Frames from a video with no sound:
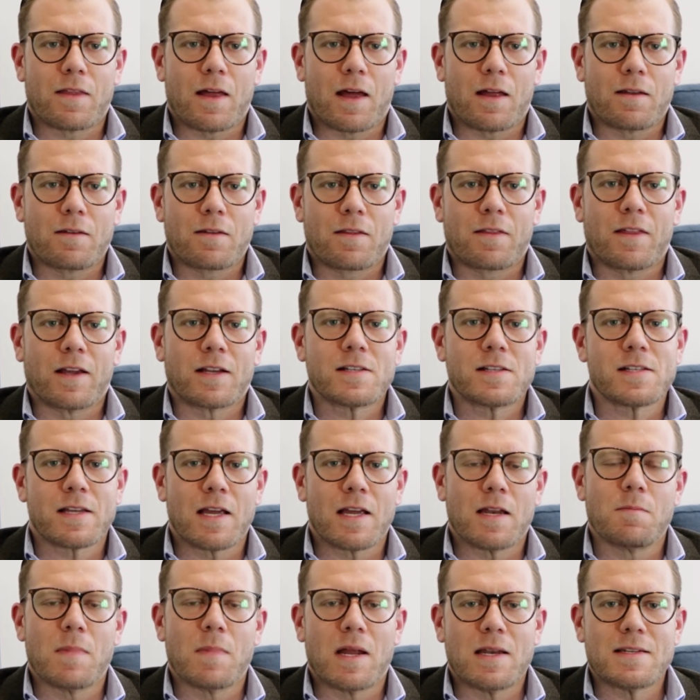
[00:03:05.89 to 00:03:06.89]
that thick
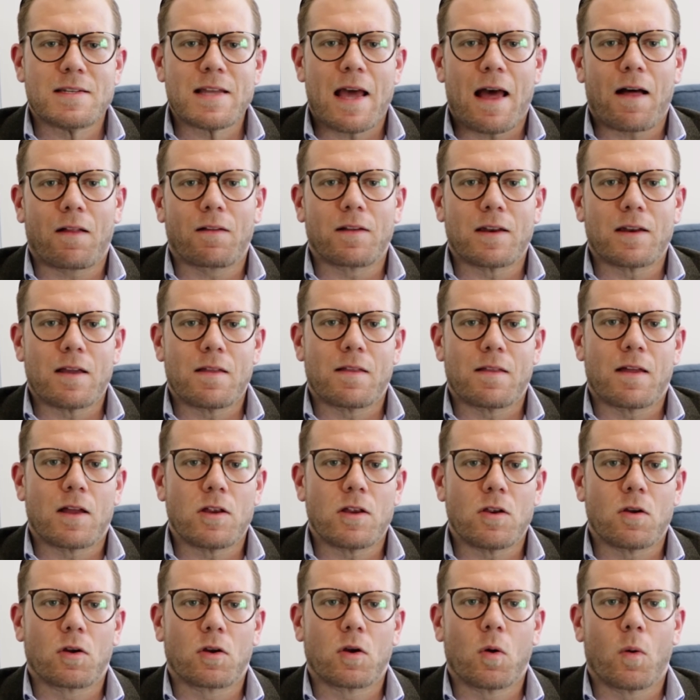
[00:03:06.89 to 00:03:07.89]
skin mentality that
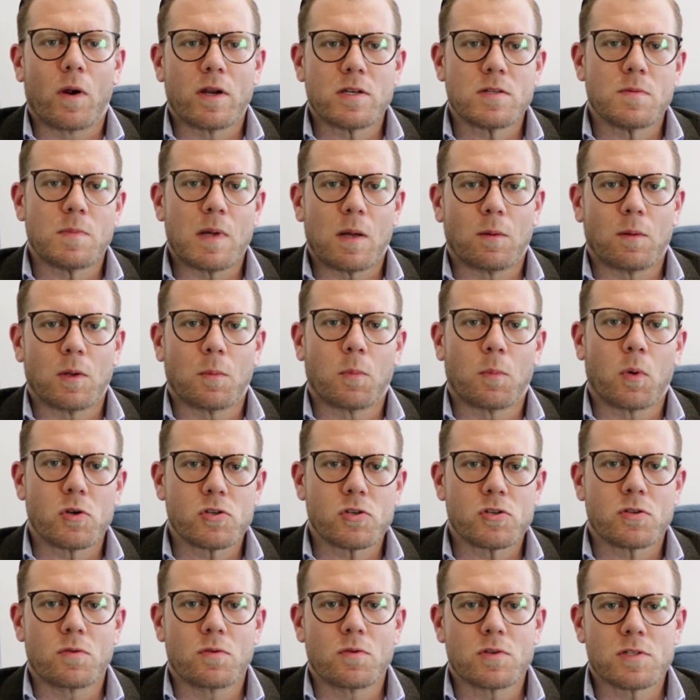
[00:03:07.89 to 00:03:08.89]
you're going to be able to
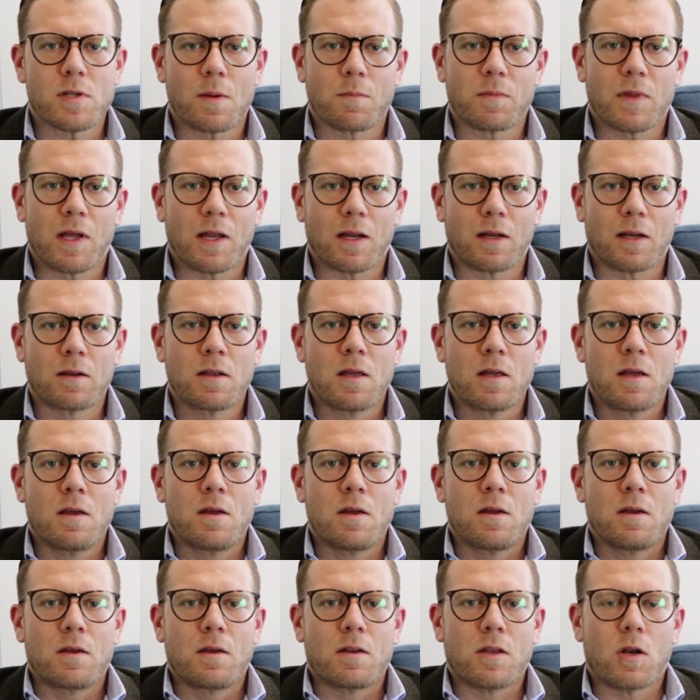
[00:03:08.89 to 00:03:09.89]
push through something,
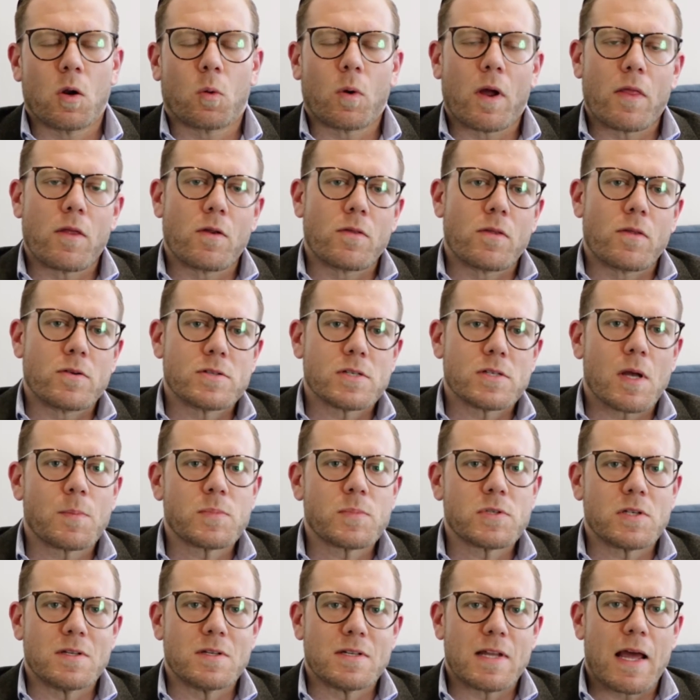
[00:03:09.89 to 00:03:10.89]
you know, whether there's
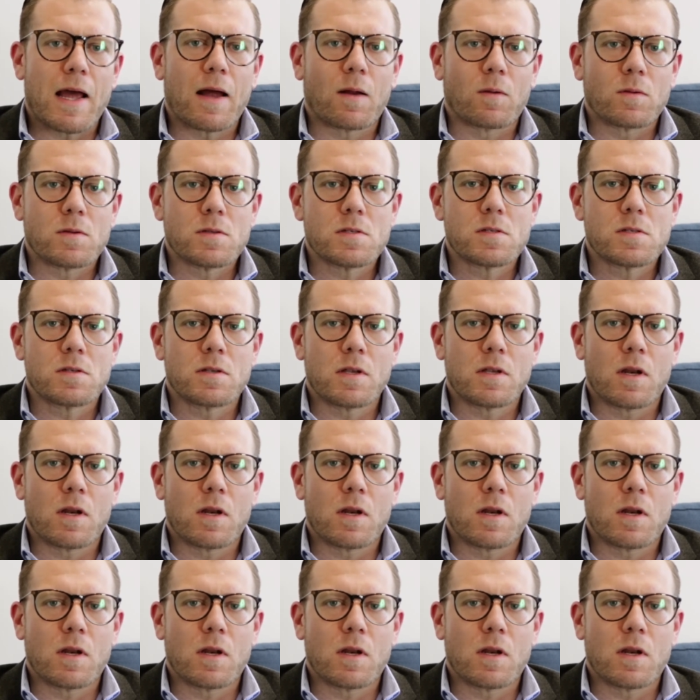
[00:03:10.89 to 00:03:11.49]
ups and downs.